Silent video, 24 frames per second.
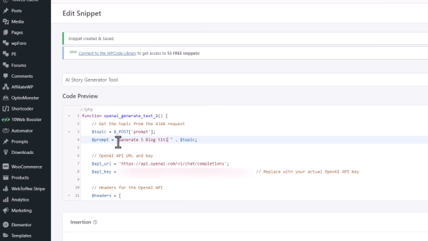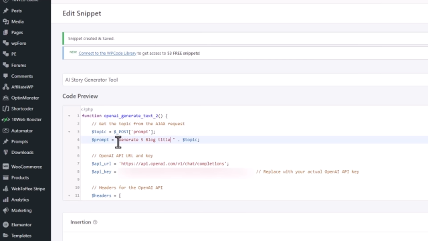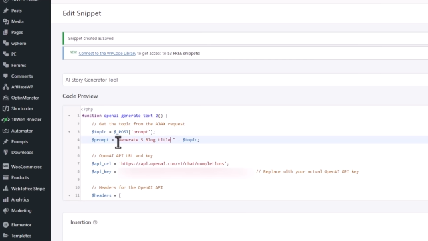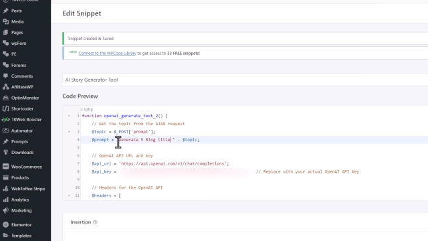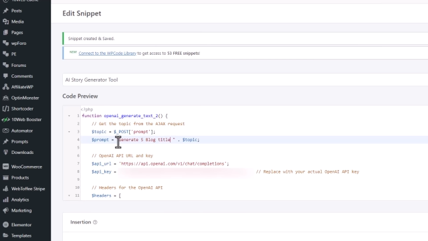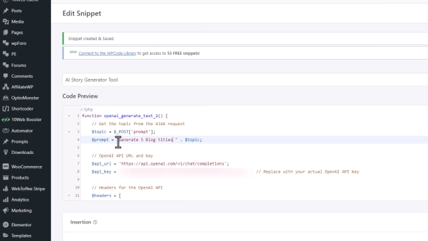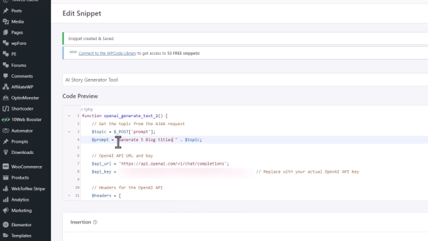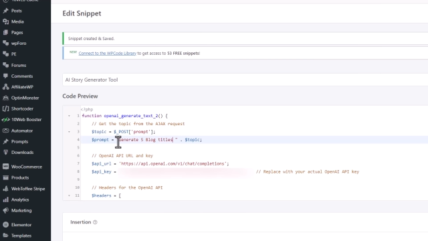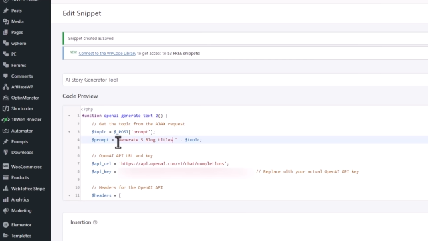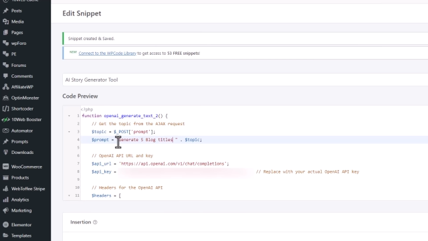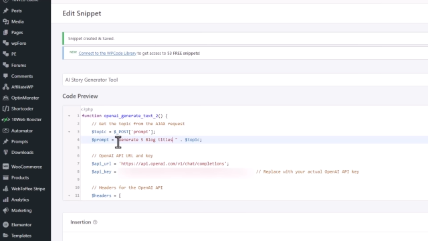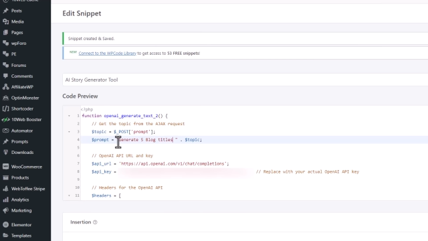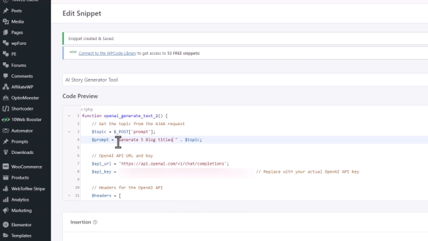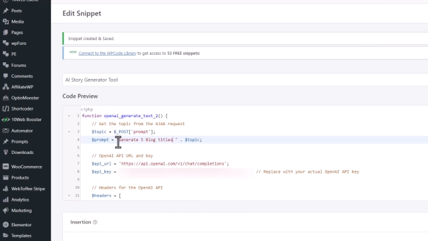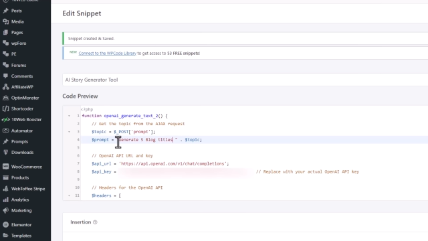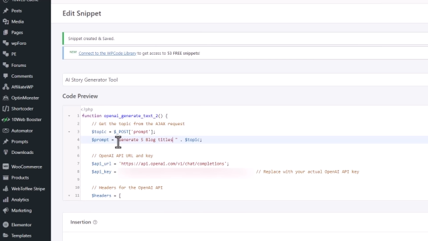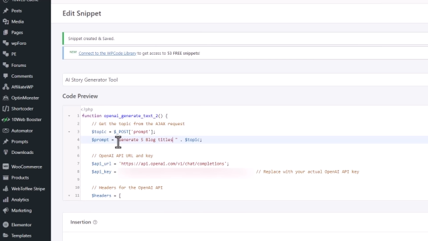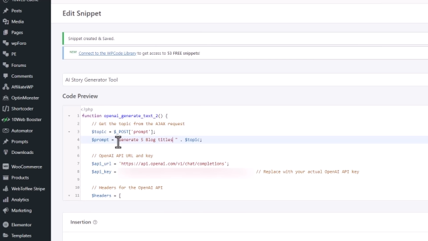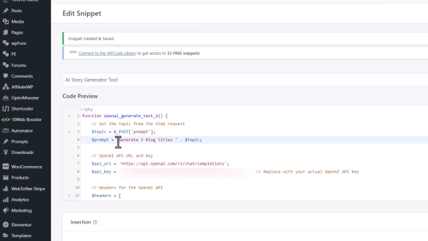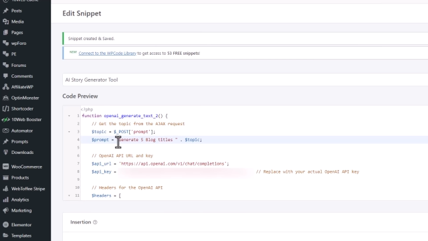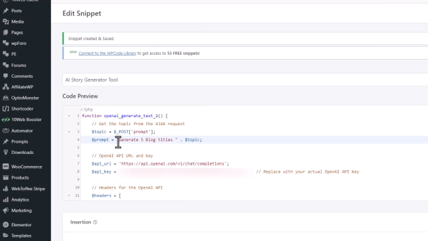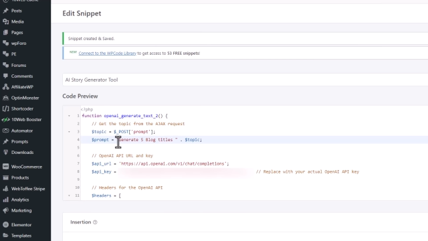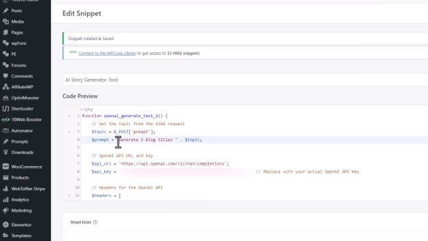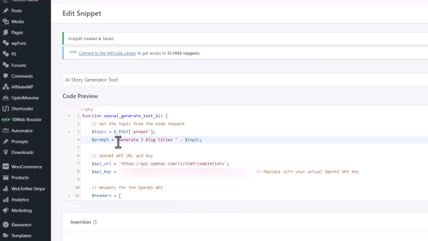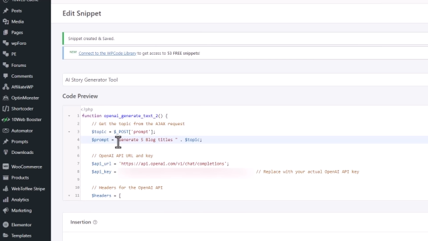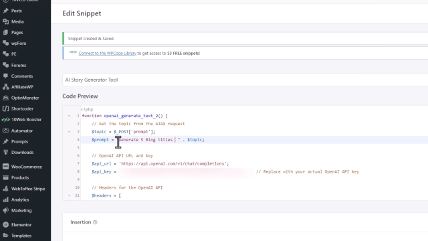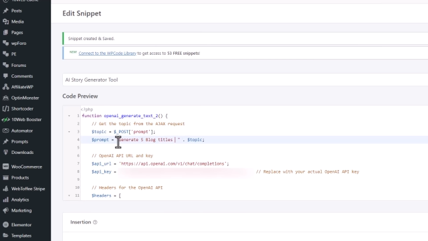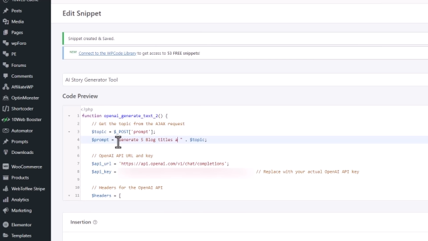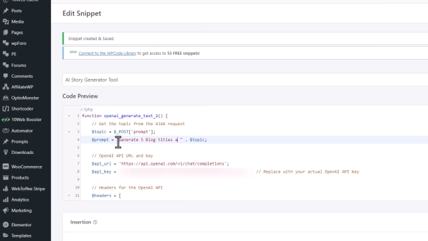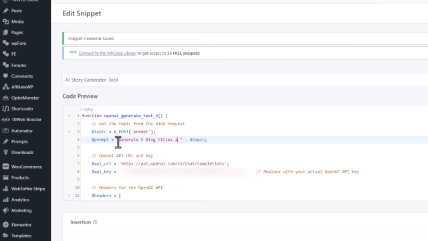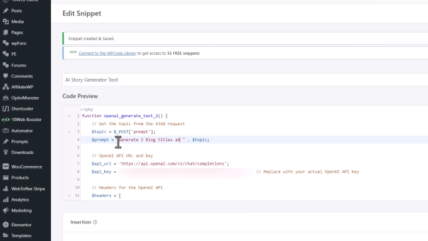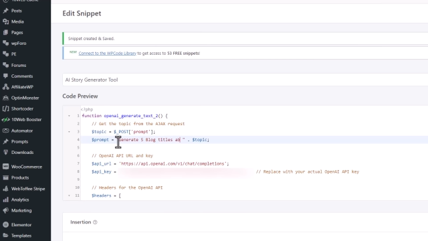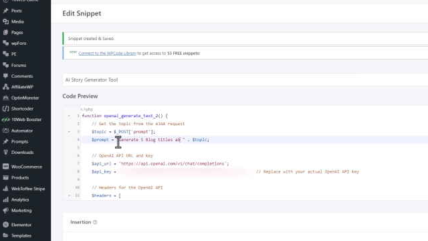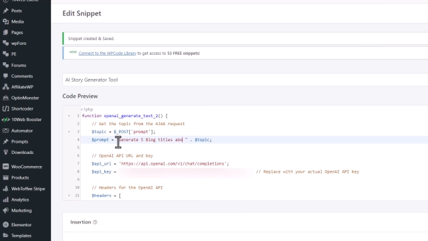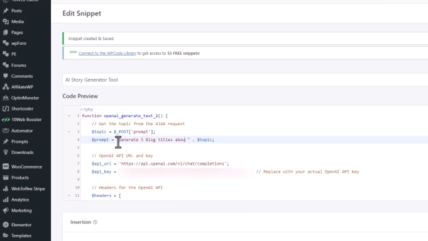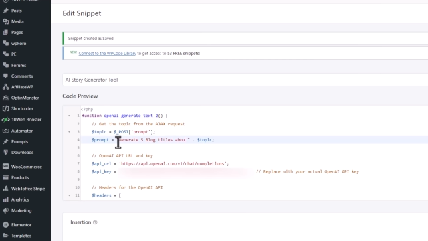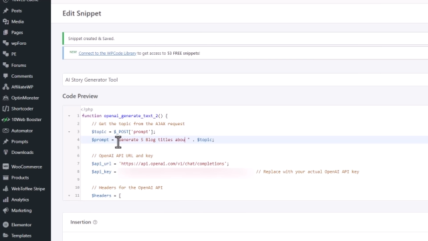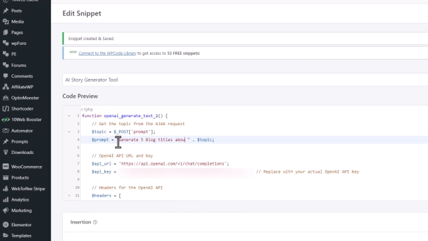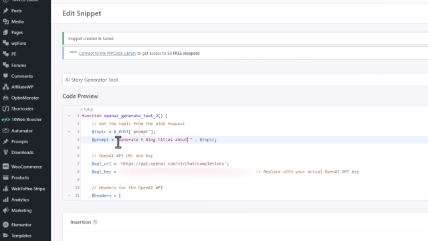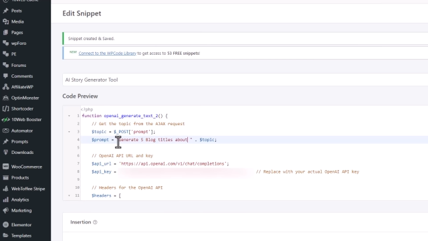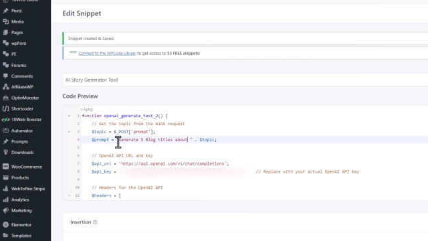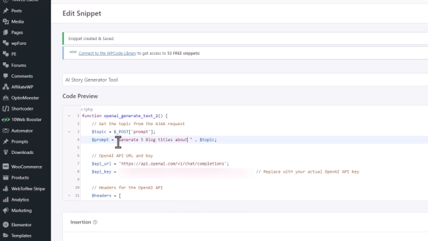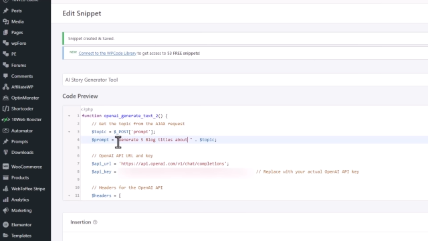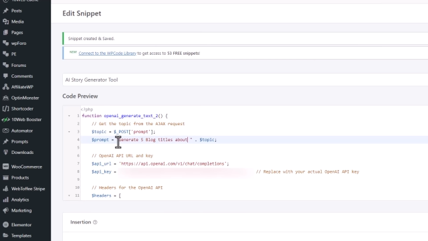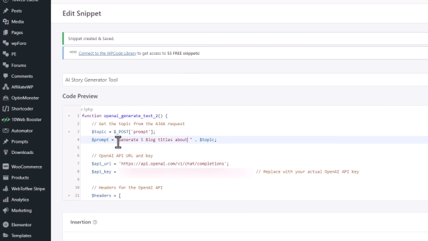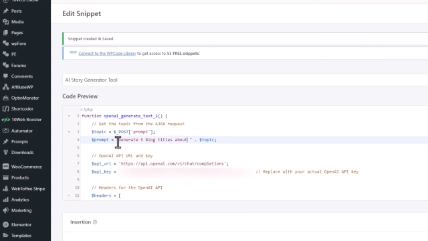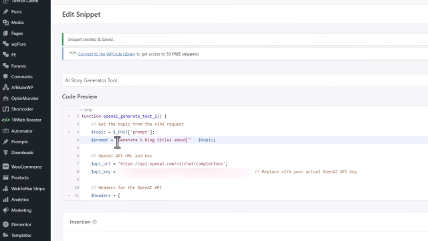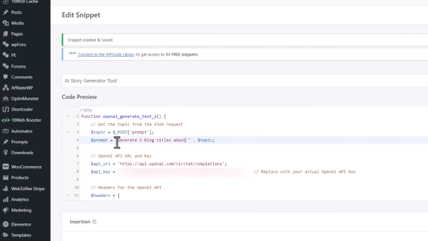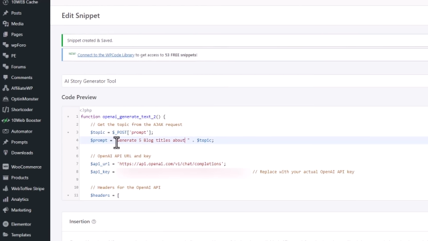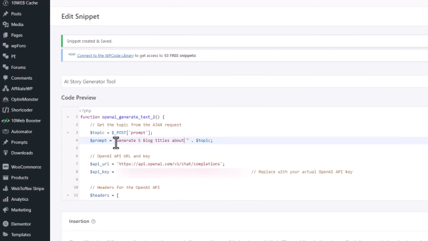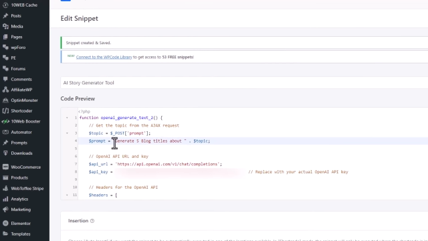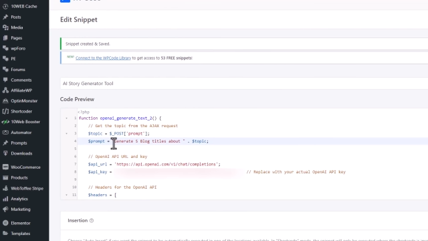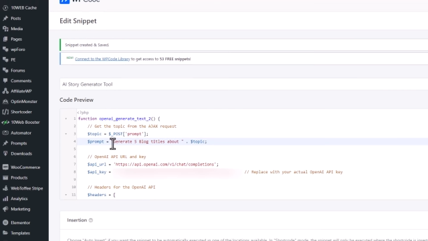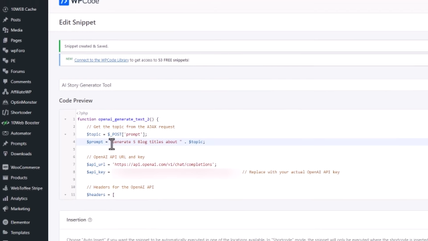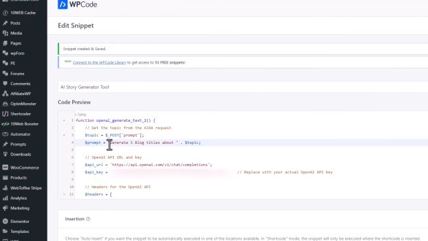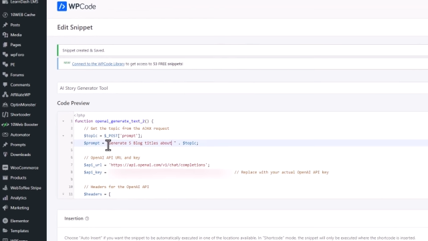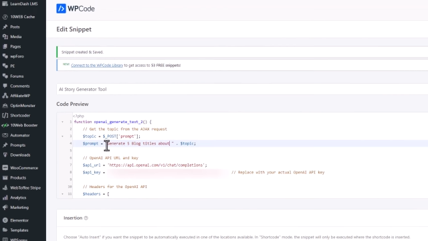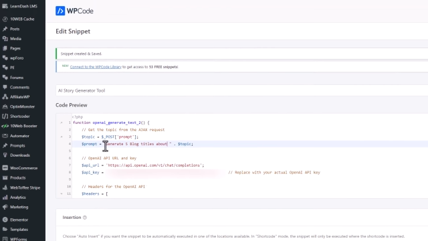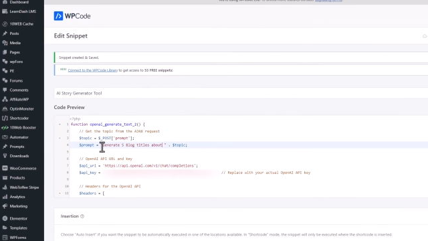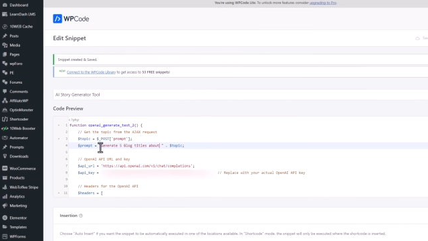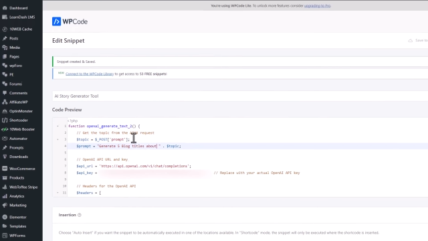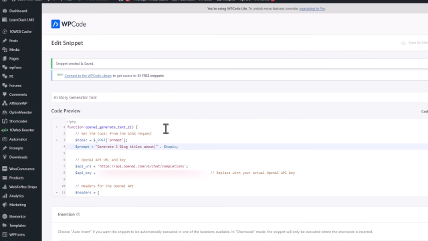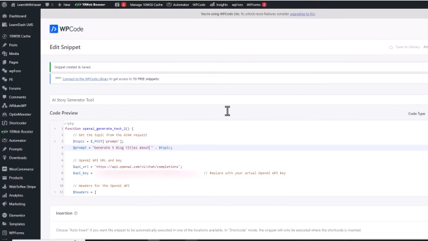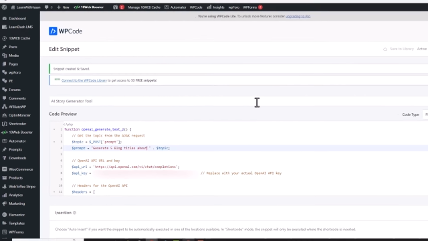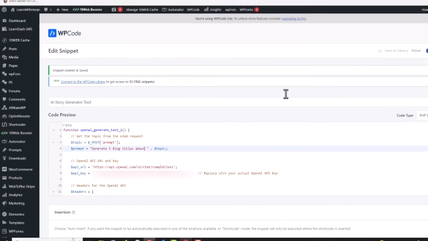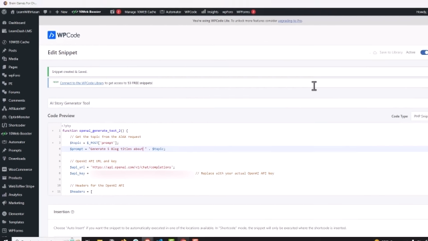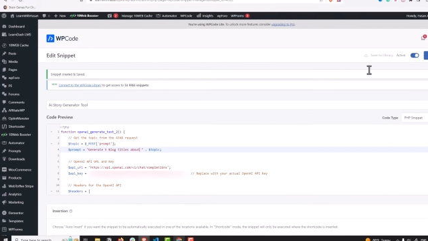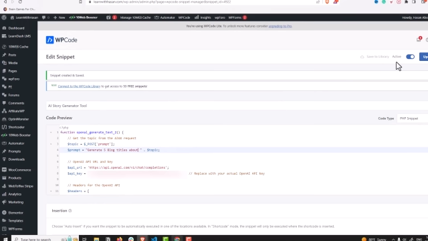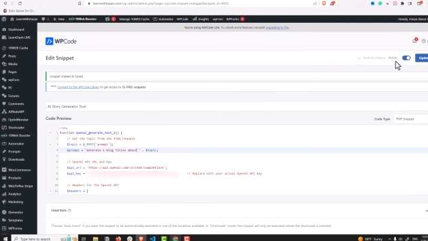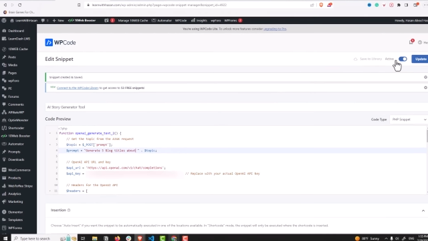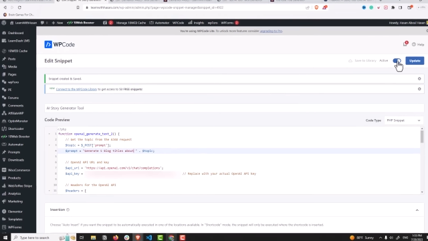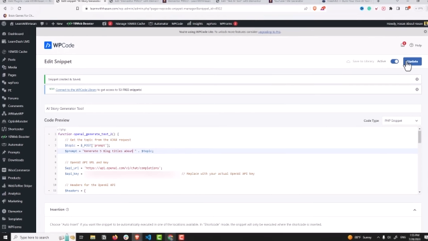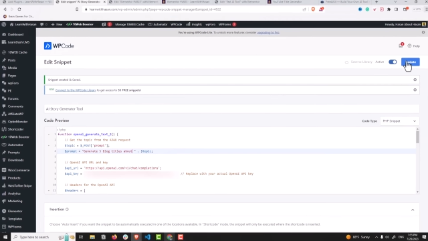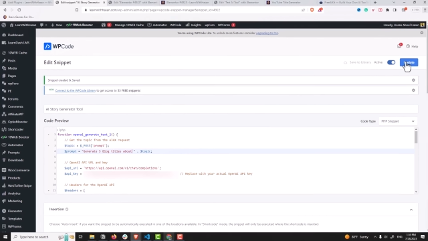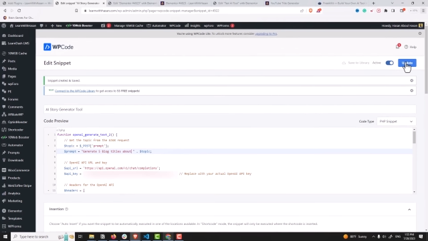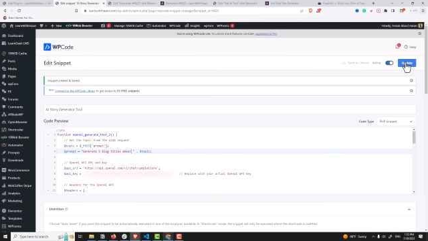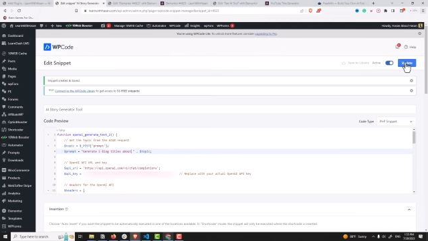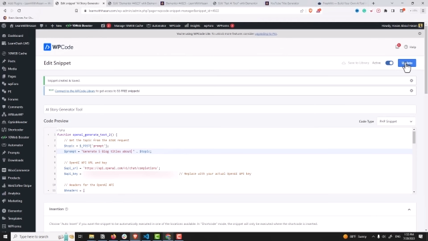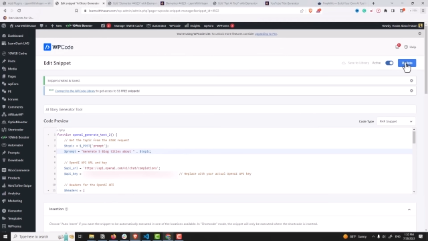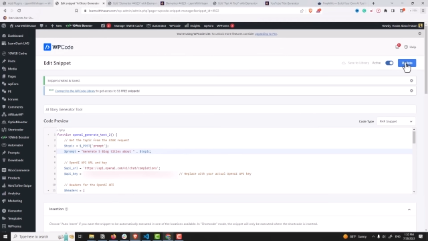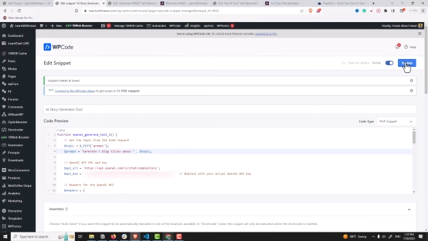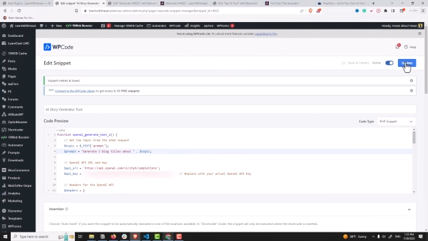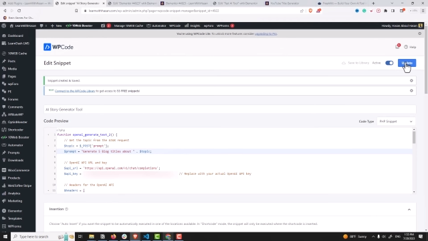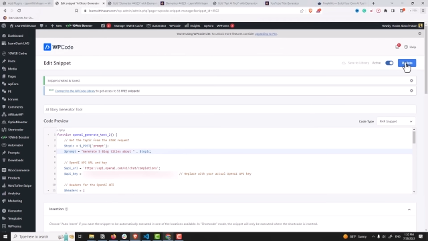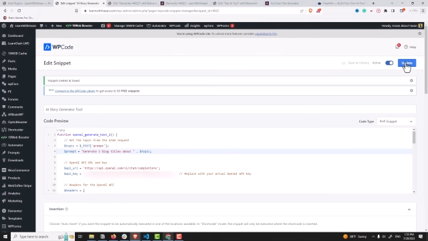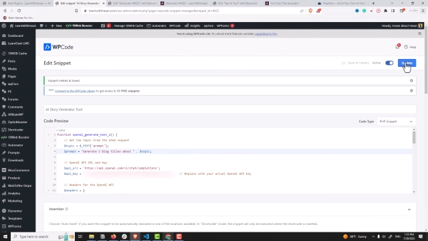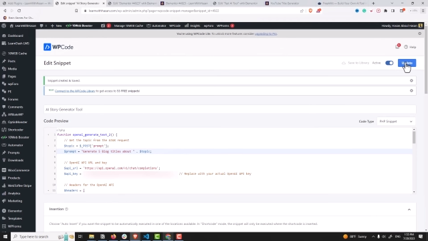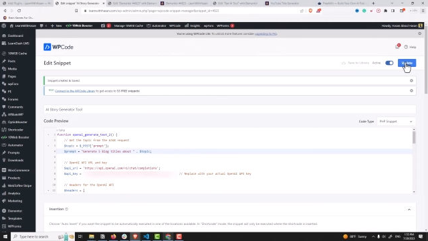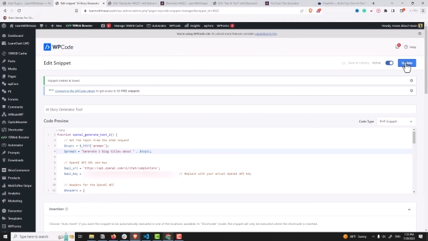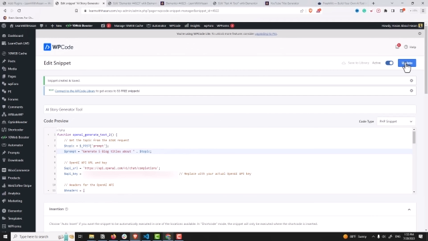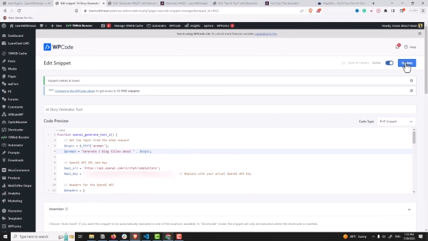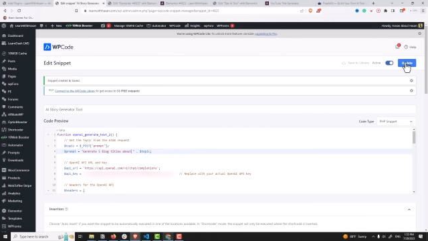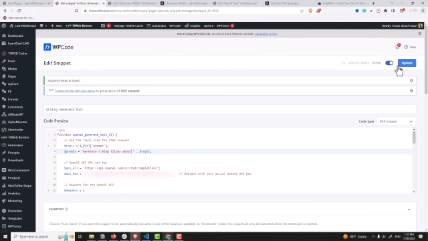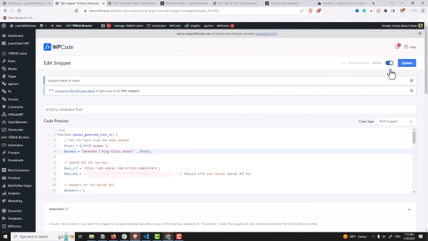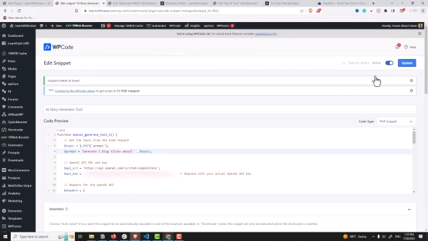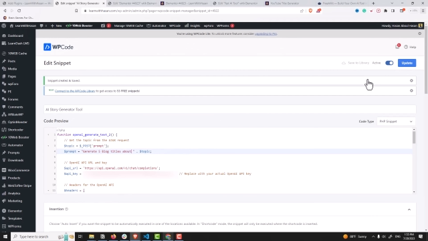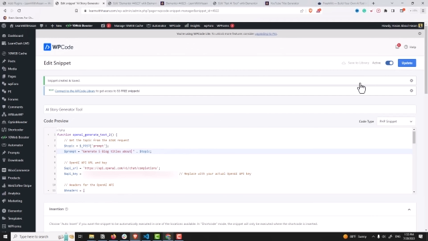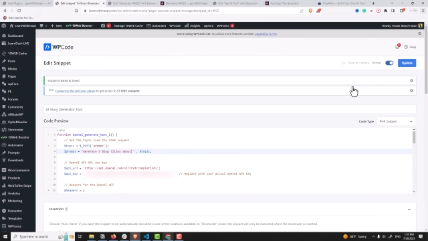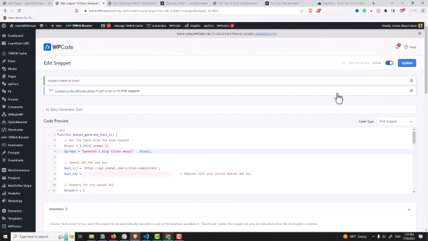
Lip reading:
No face is visible, so there are no lips to read.